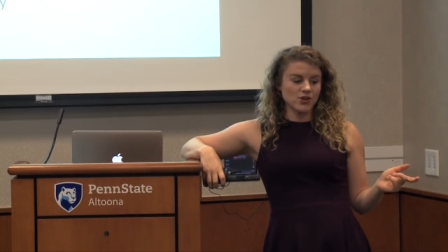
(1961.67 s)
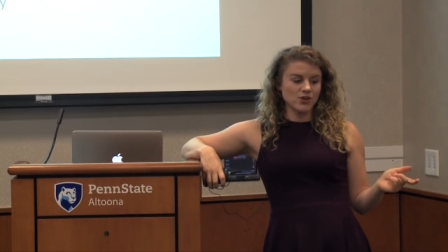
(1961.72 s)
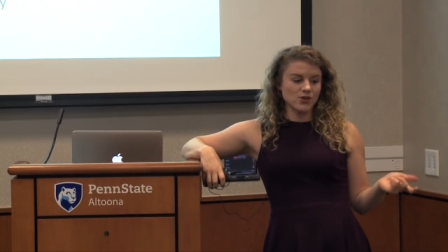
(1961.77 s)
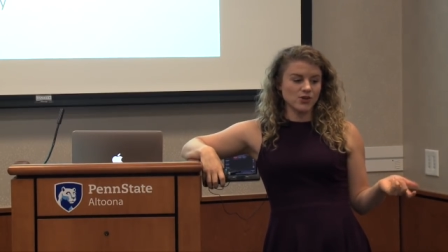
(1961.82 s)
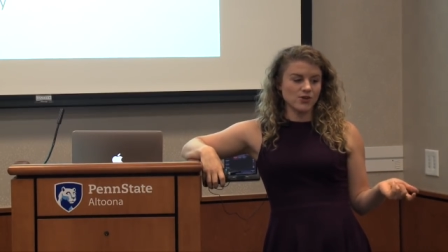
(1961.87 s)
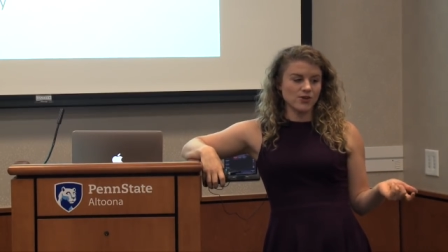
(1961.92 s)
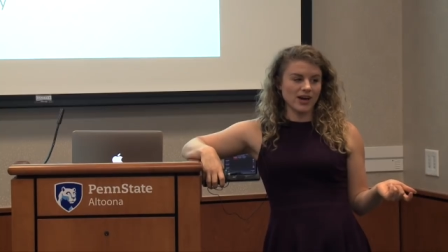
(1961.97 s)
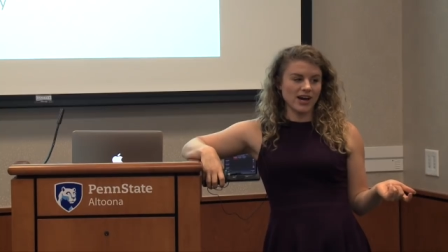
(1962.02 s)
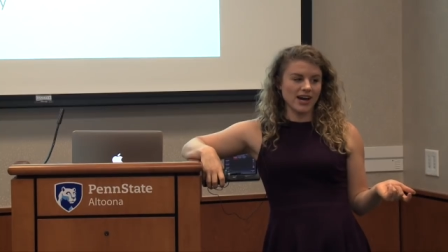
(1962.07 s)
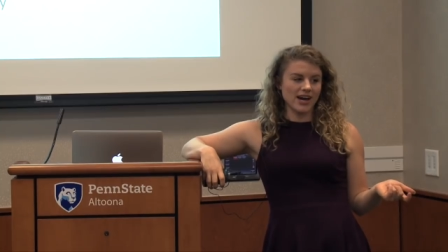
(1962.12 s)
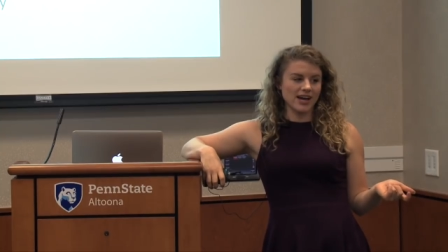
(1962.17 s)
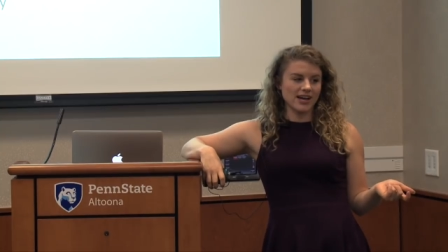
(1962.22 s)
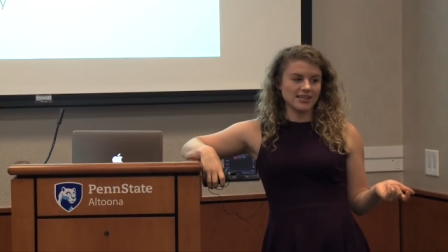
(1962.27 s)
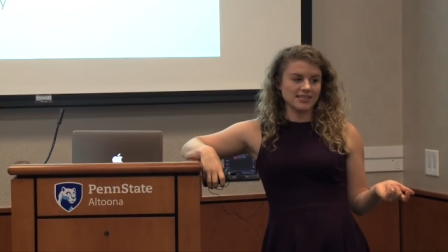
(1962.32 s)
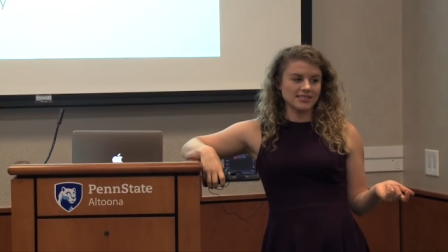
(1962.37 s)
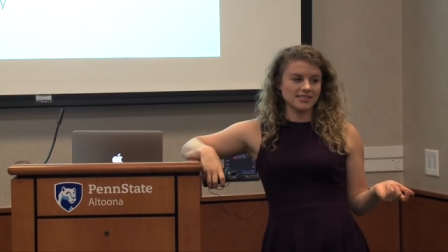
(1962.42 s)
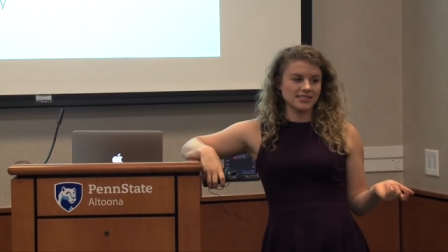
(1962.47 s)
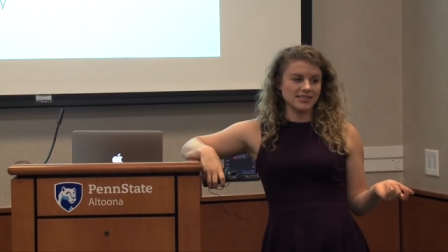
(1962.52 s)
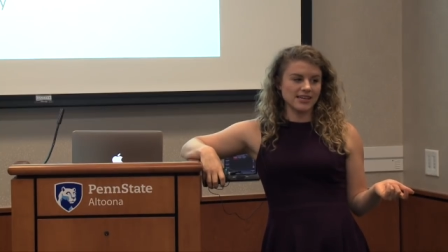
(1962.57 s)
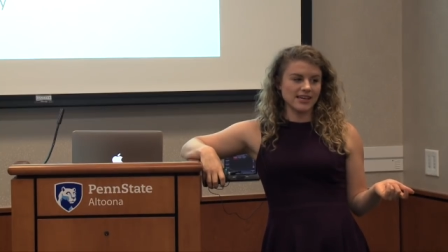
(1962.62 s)
who had
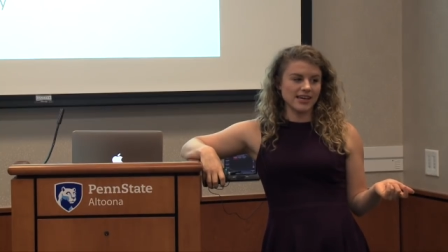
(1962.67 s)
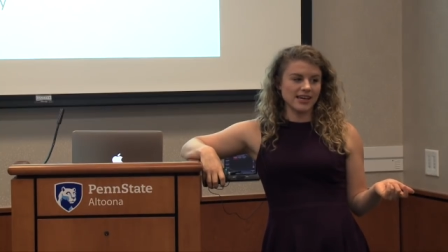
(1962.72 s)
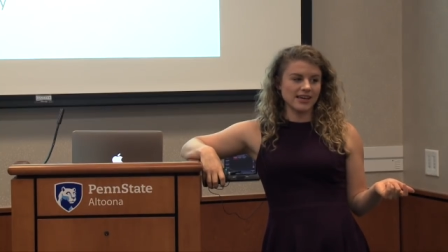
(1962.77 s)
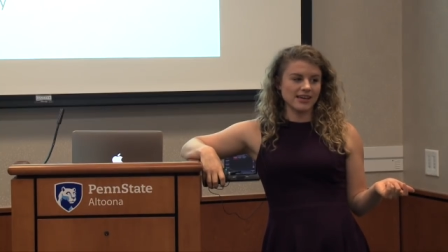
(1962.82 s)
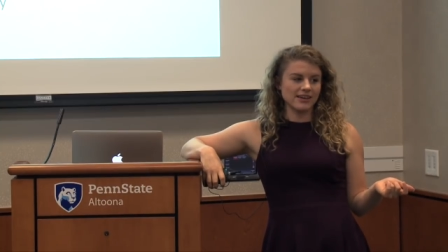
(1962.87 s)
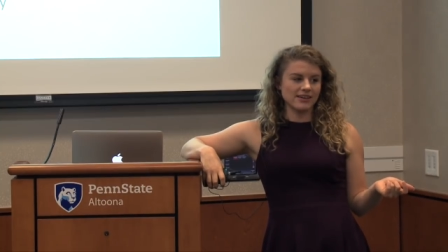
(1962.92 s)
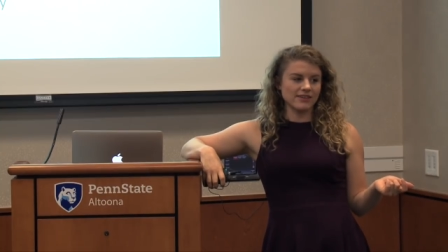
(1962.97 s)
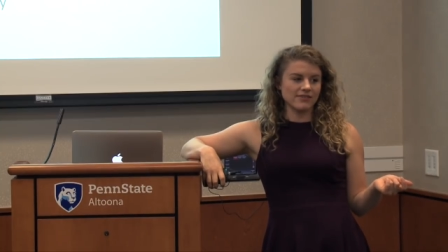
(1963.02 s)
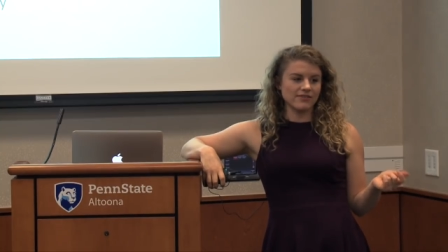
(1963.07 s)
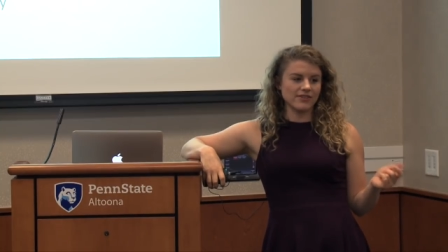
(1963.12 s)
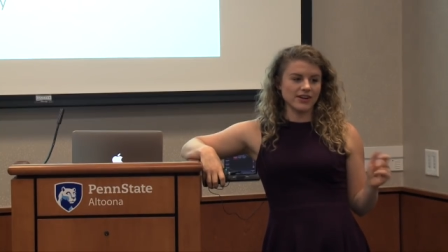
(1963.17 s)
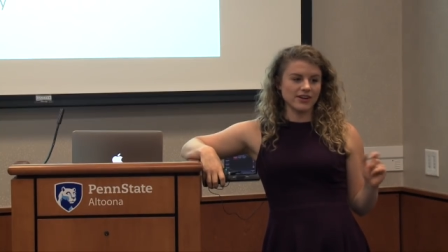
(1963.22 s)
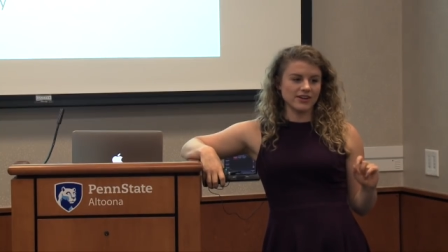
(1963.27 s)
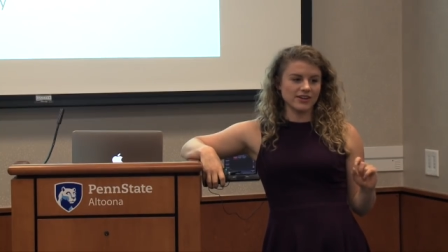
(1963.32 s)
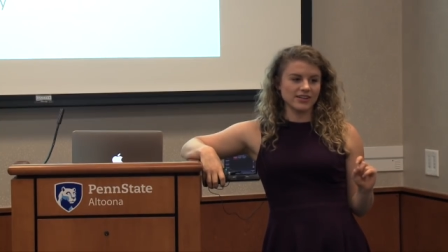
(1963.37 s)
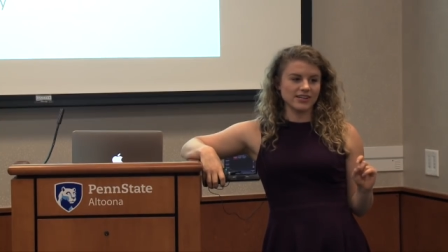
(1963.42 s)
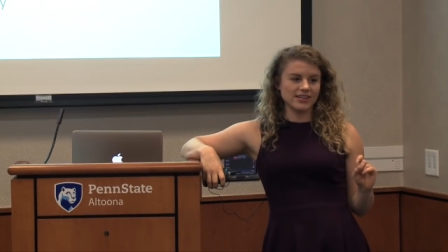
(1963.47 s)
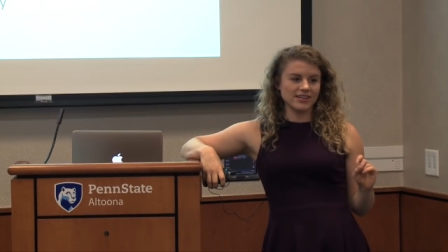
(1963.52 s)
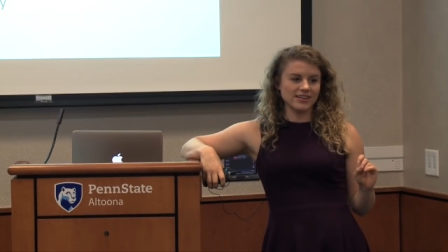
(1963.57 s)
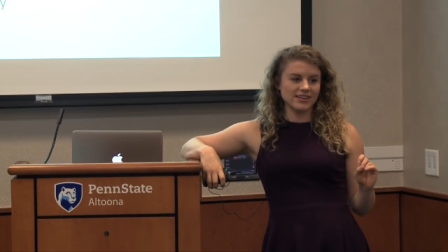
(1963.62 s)
a
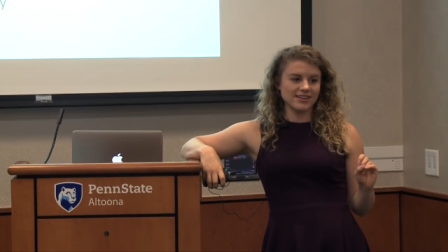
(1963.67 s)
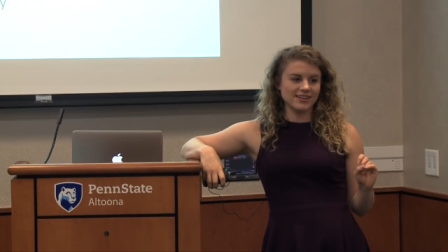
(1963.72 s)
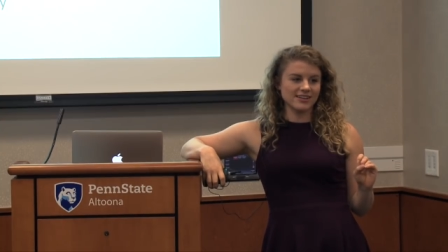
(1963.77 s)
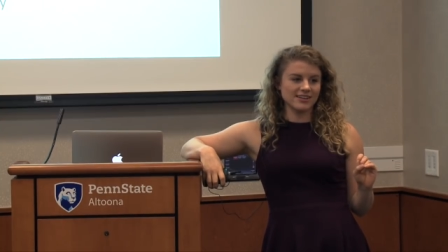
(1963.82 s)
very